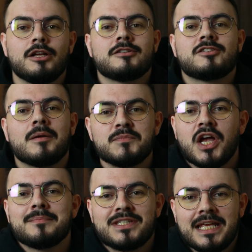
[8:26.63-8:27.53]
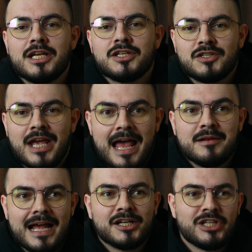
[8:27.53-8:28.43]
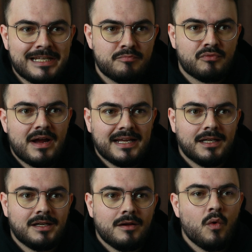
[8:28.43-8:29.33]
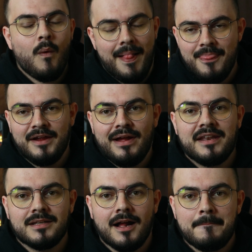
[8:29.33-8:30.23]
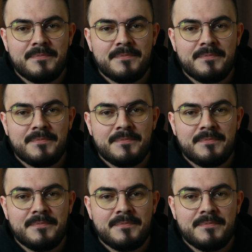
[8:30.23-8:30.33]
Sometimes things can actually break when they render.